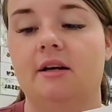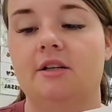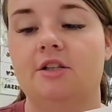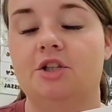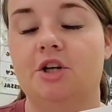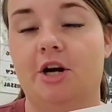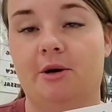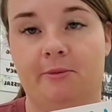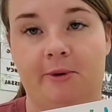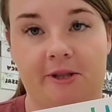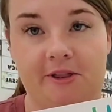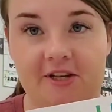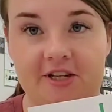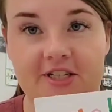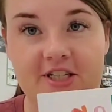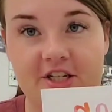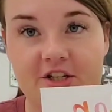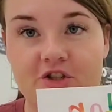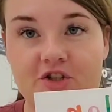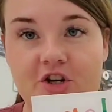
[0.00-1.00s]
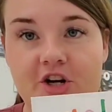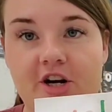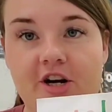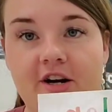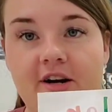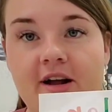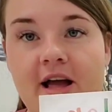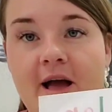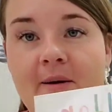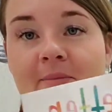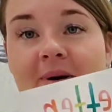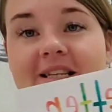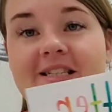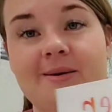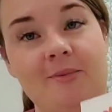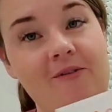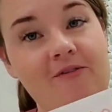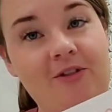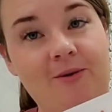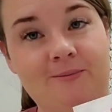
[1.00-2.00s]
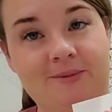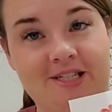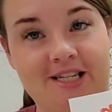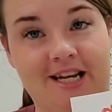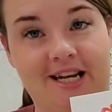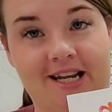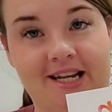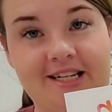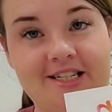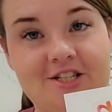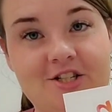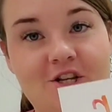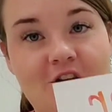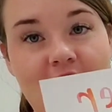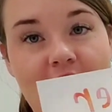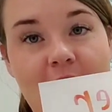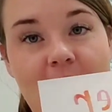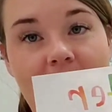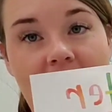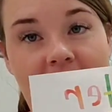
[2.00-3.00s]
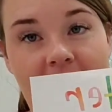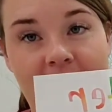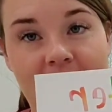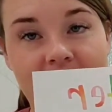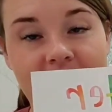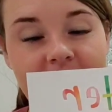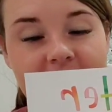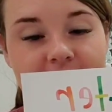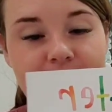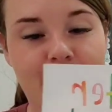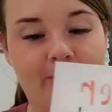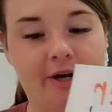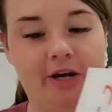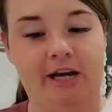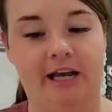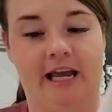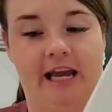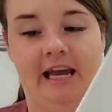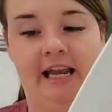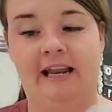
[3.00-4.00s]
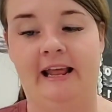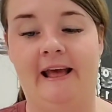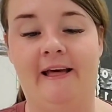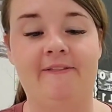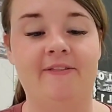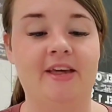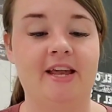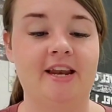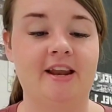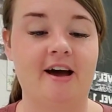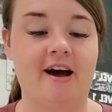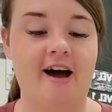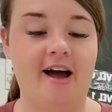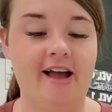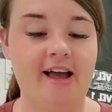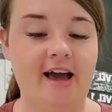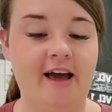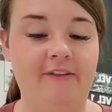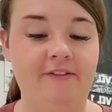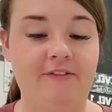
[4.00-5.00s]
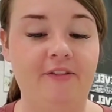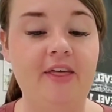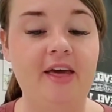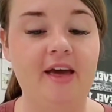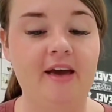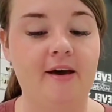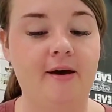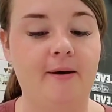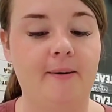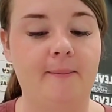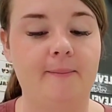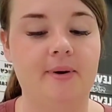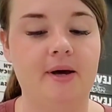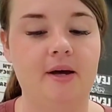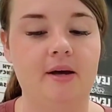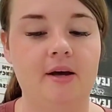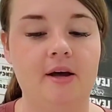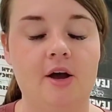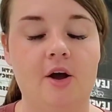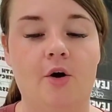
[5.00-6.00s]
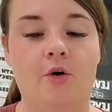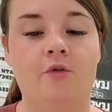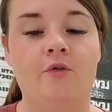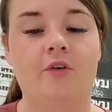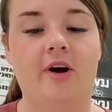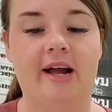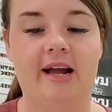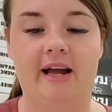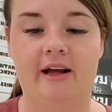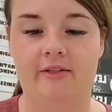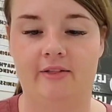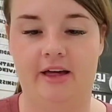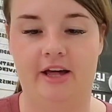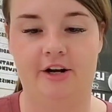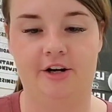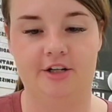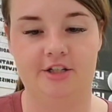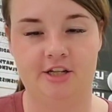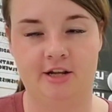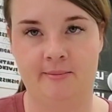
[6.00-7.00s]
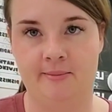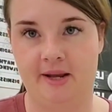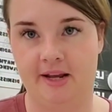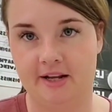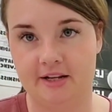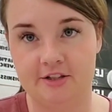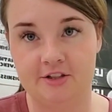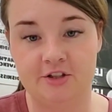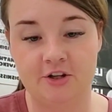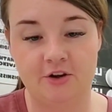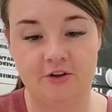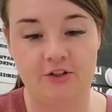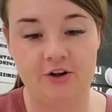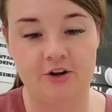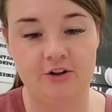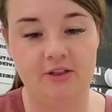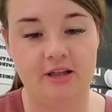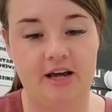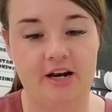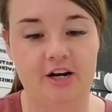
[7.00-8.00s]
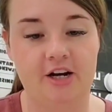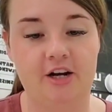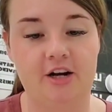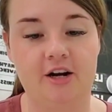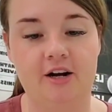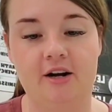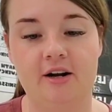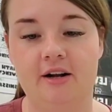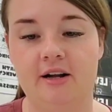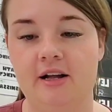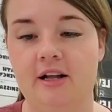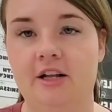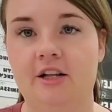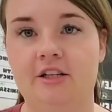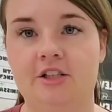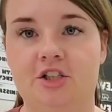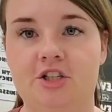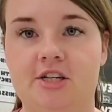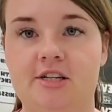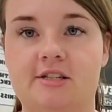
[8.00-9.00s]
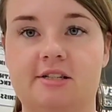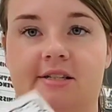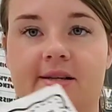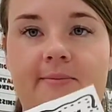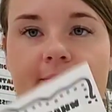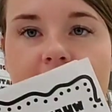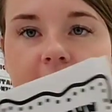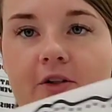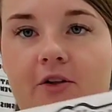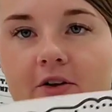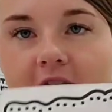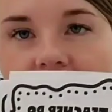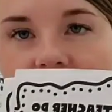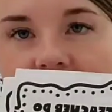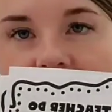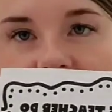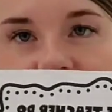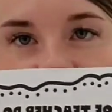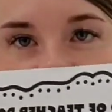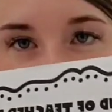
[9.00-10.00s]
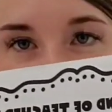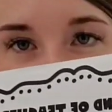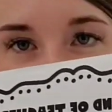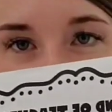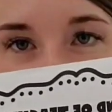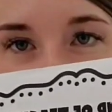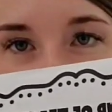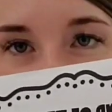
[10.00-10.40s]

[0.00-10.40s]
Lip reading: during Meet the Teacher, but some of them didn't. So I read this book again, and then I had them write a letter to me. So their letter just simply looked like this,